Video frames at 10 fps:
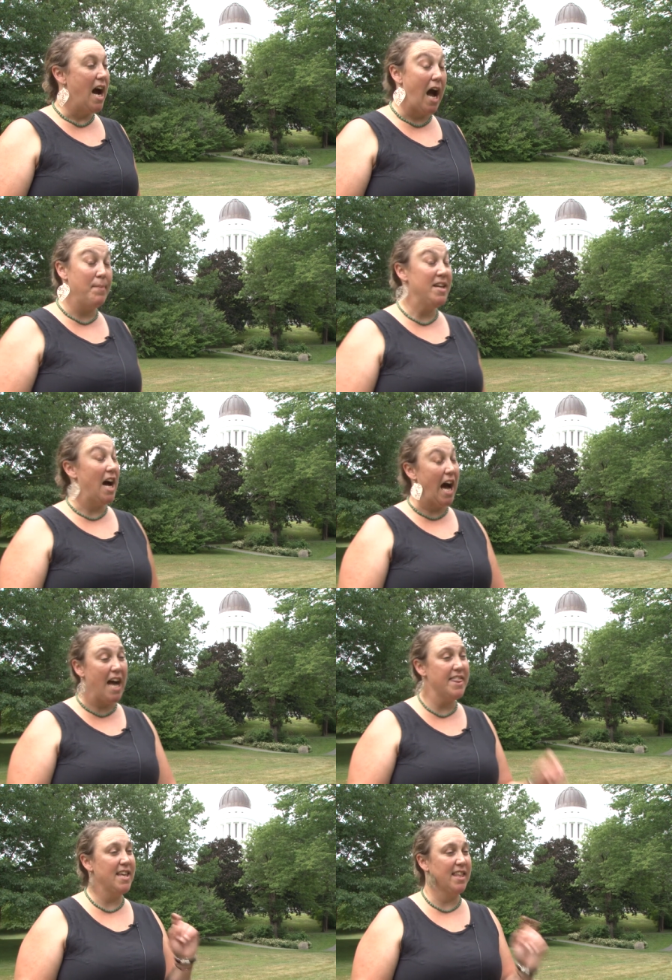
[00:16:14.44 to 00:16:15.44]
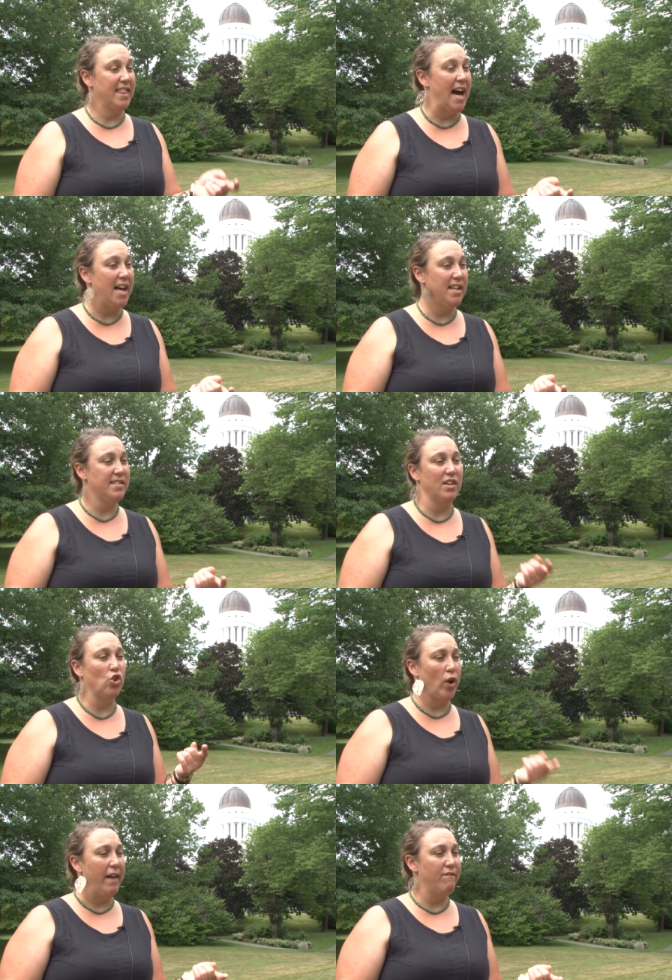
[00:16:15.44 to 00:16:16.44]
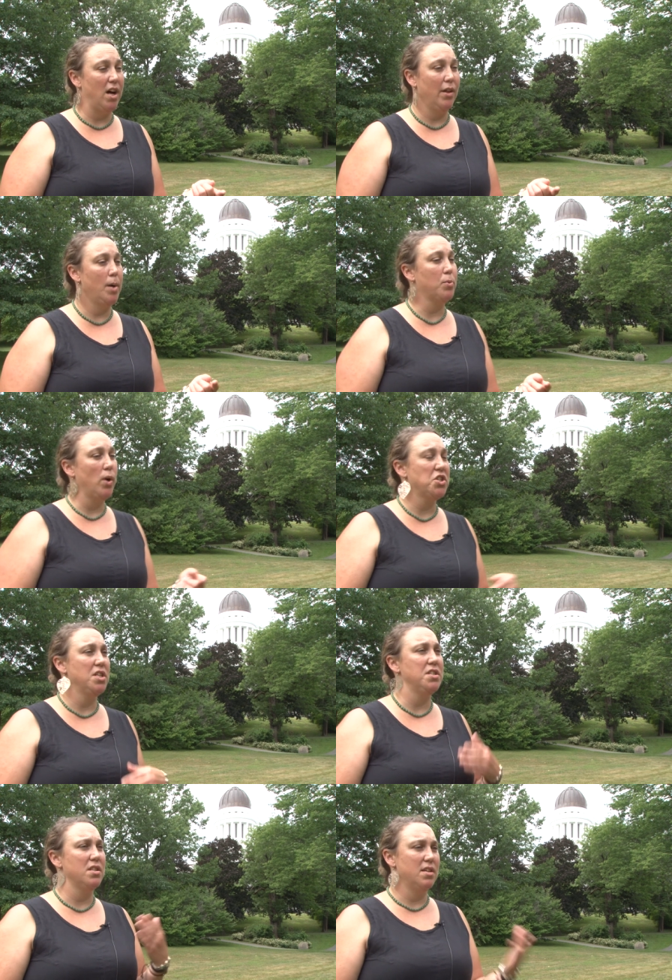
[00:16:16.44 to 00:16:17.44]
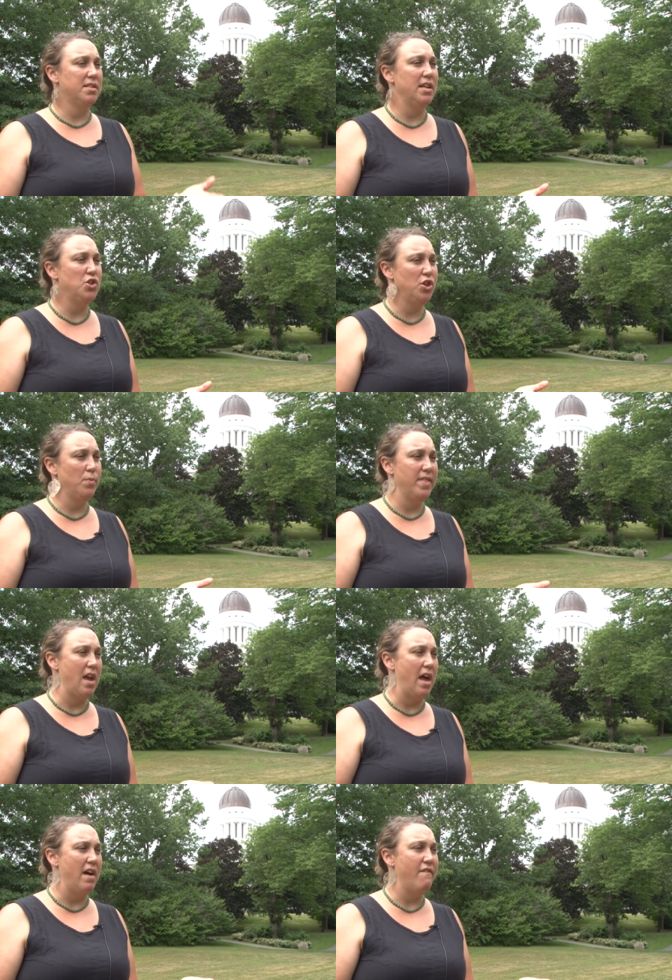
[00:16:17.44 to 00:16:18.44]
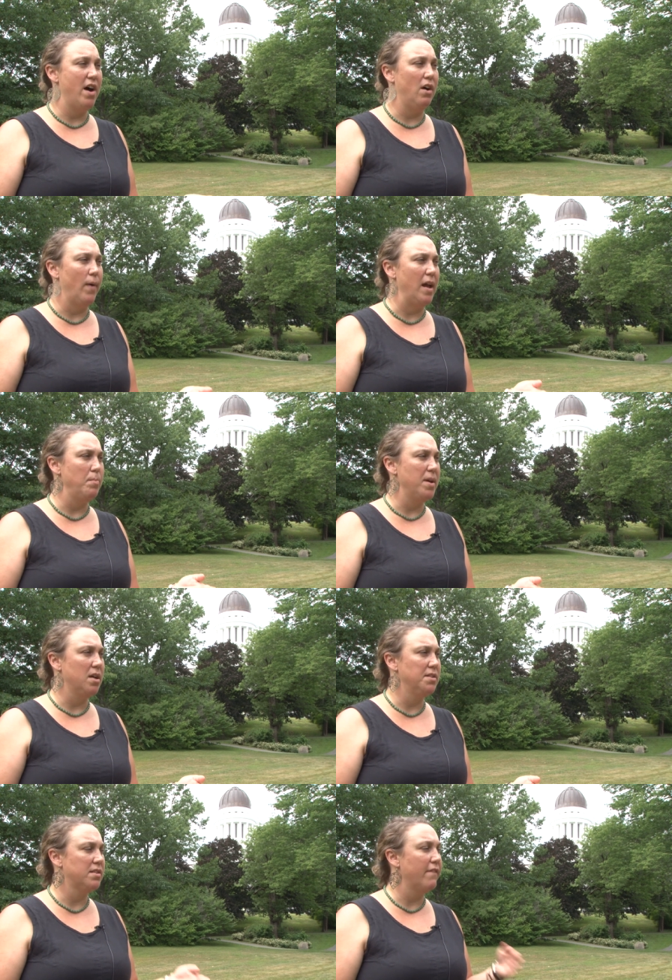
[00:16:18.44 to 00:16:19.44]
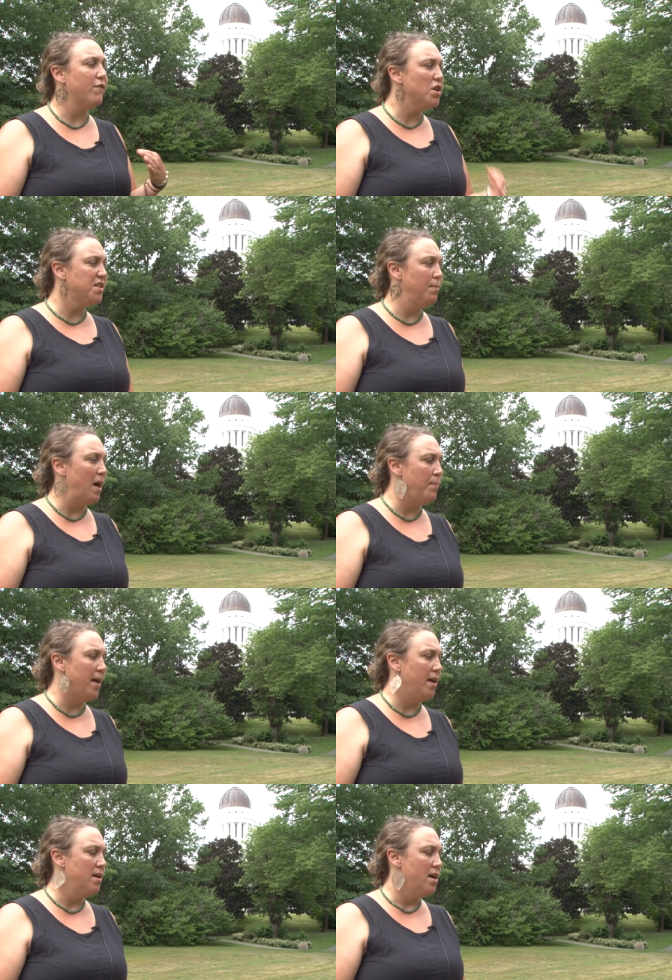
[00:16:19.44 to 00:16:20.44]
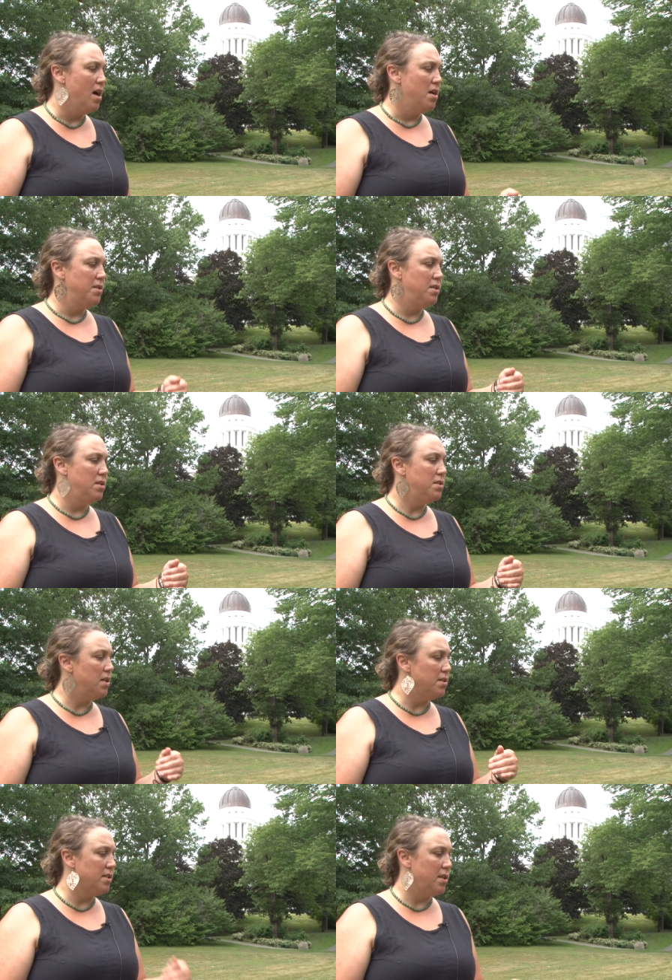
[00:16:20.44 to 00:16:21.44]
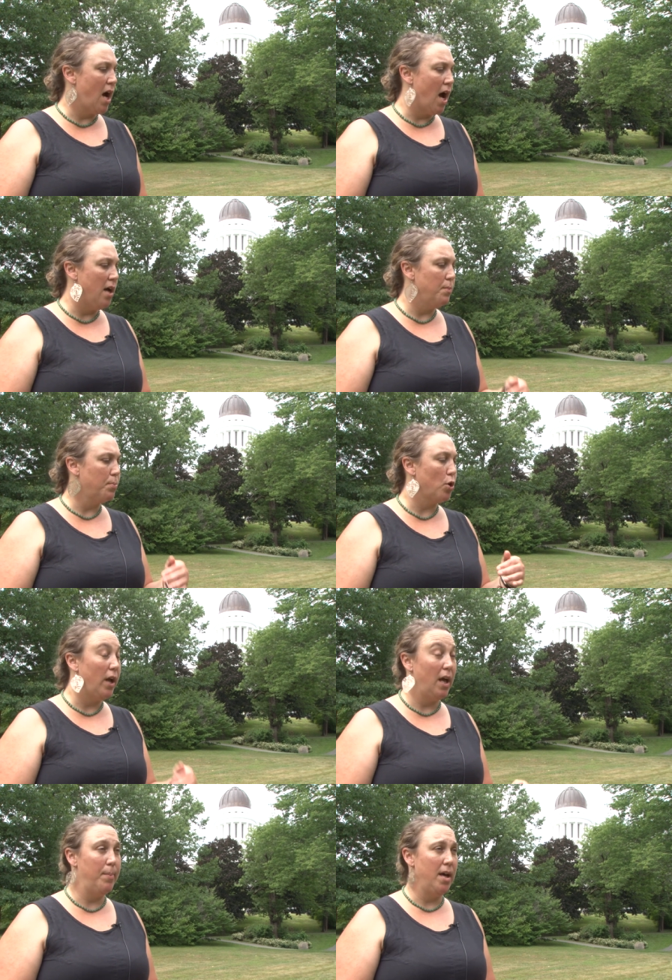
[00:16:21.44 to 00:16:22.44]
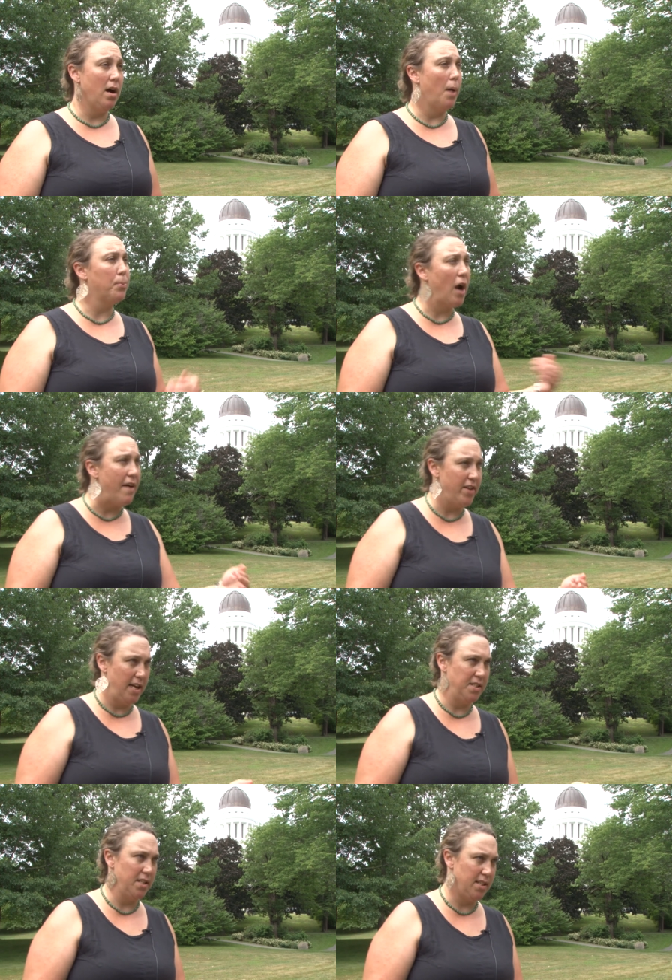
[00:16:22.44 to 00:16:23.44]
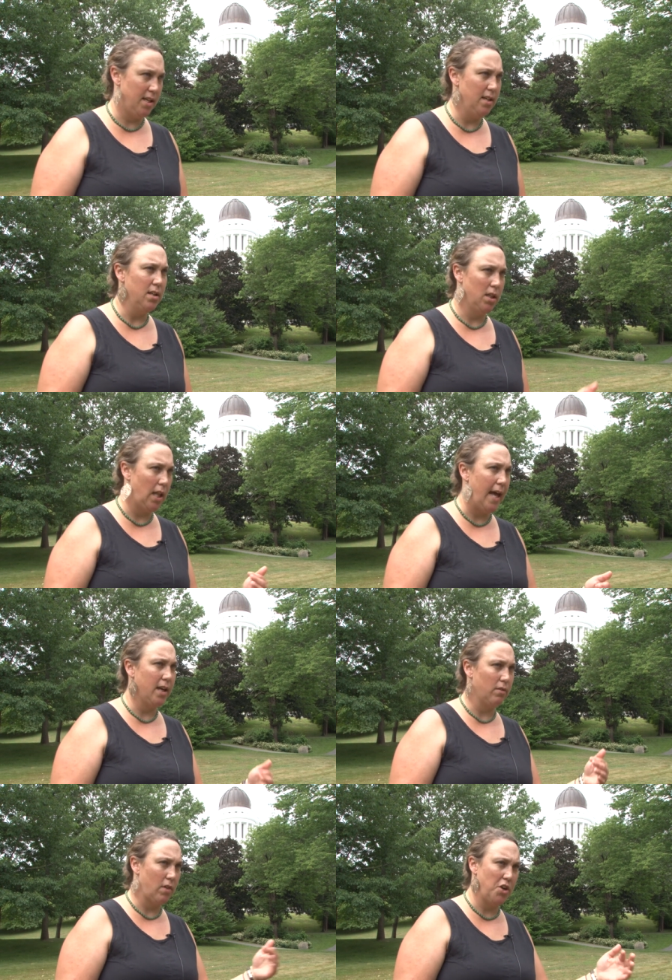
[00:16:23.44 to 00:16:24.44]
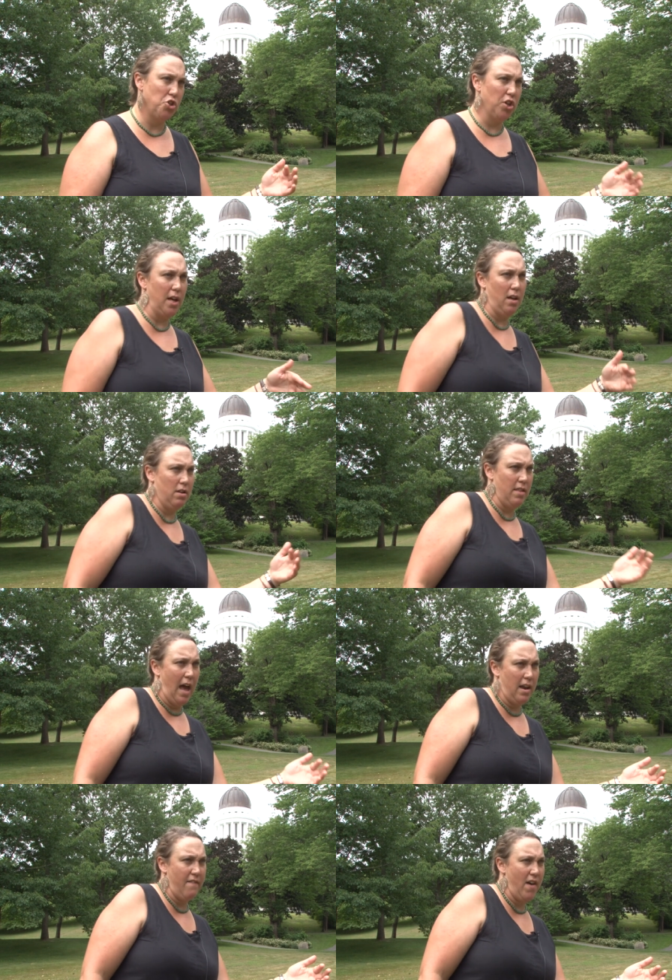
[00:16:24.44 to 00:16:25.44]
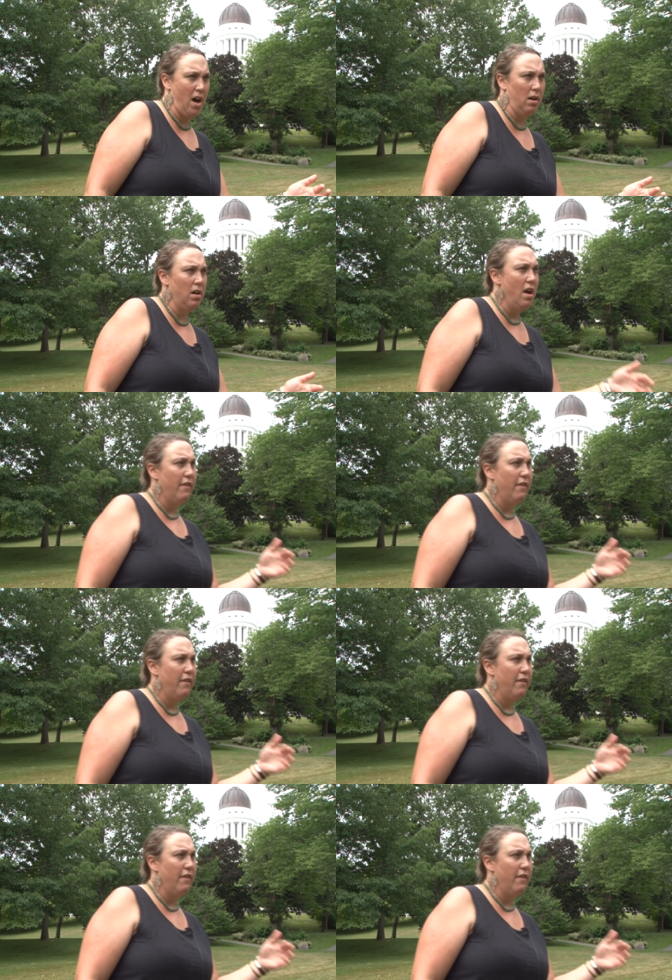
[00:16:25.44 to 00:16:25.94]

I mean, I think that is a great follow up question to this issue with the NFL, right? Because the First Amendment does not prohibit a private entity like Roger Goodell or the NFL